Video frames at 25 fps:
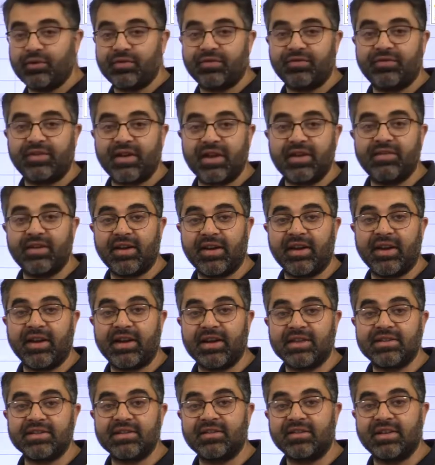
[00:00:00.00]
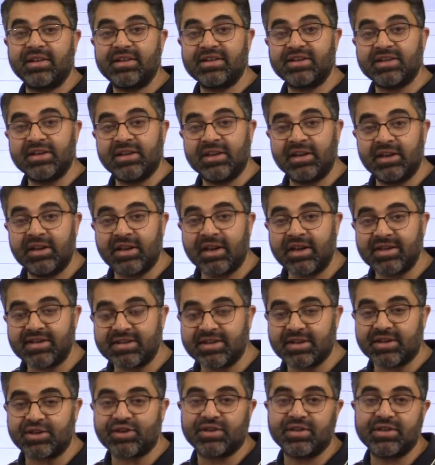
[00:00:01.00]
to 5 agricultural
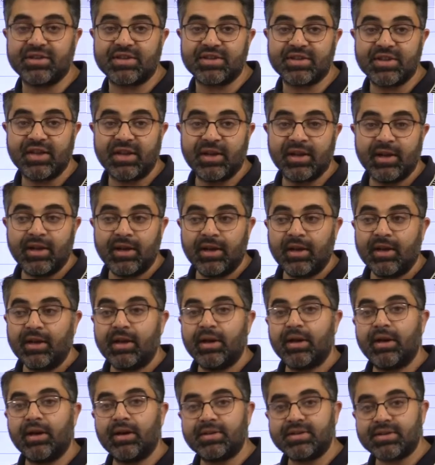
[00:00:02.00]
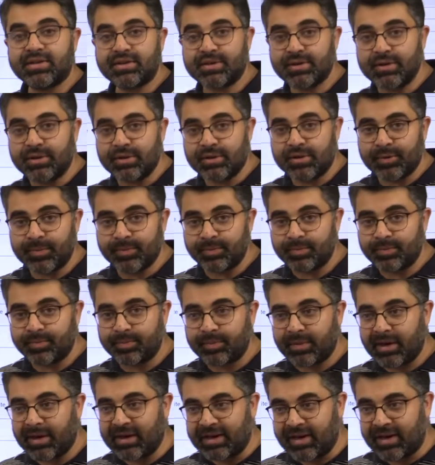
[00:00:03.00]
regionalizations. So
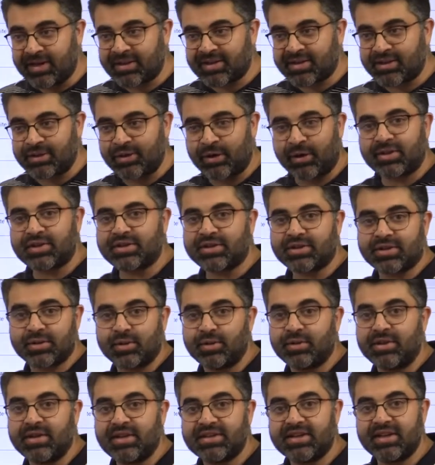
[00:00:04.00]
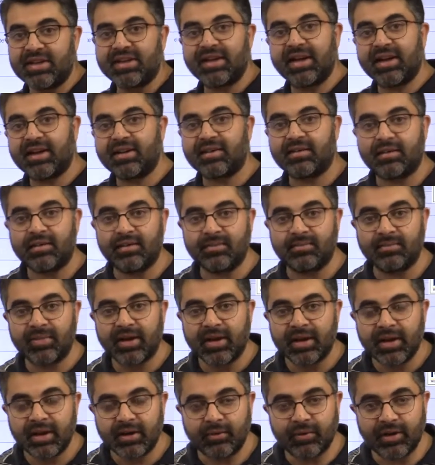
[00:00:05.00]
it's not so easy that
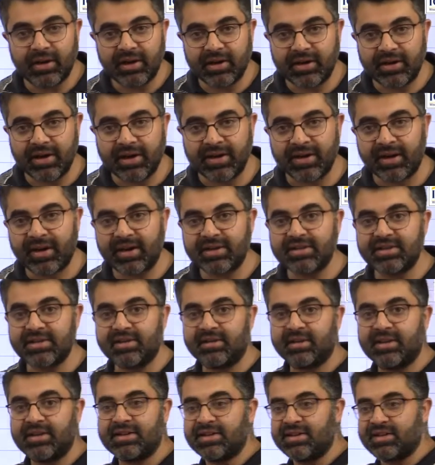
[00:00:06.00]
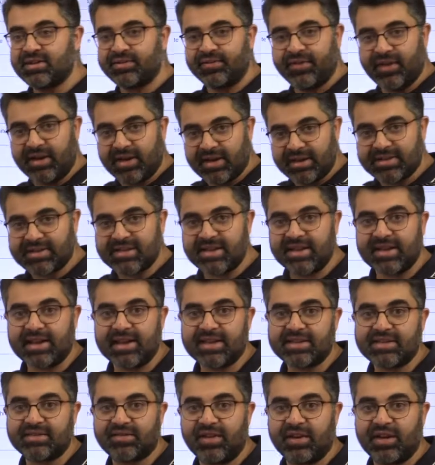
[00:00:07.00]
the world agriculture regions, Whittlesey
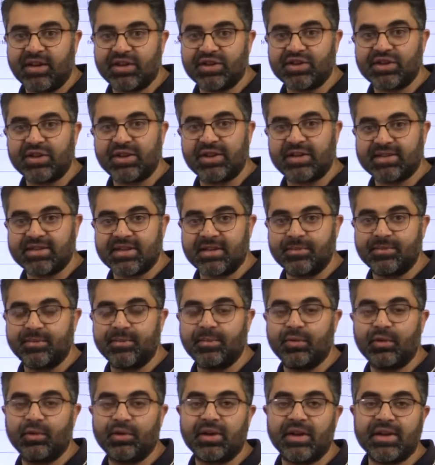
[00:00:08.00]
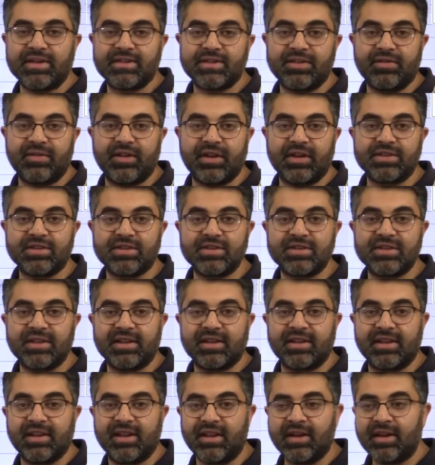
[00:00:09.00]
classification and some more classifications are
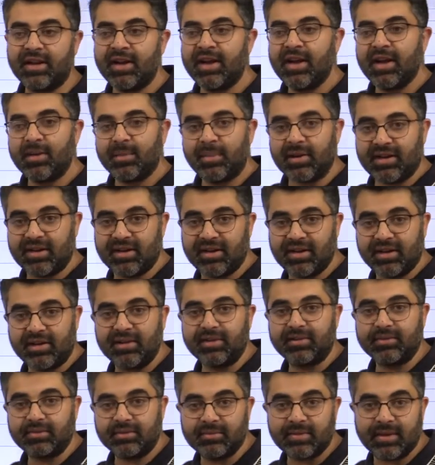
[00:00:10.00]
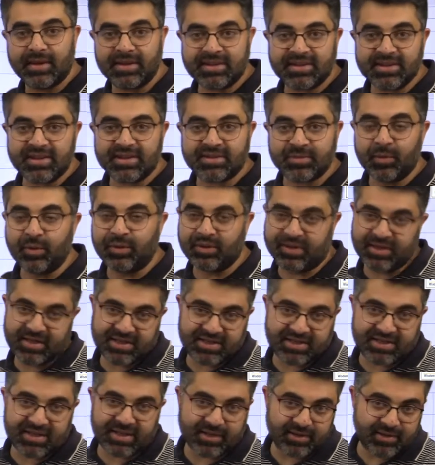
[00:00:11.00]
there, but here it's more
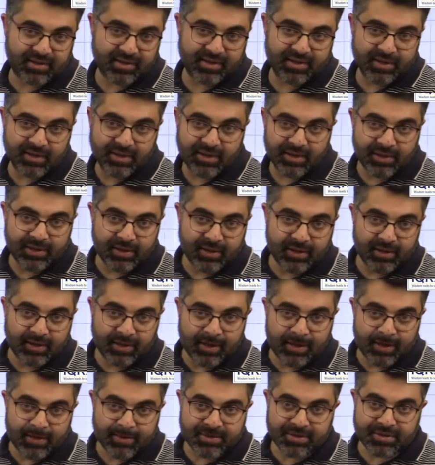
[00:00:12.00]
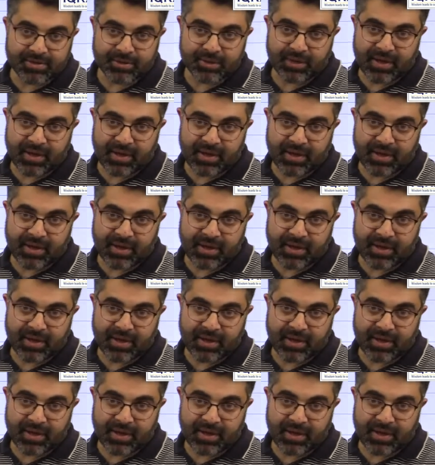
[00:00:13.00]
detailed. So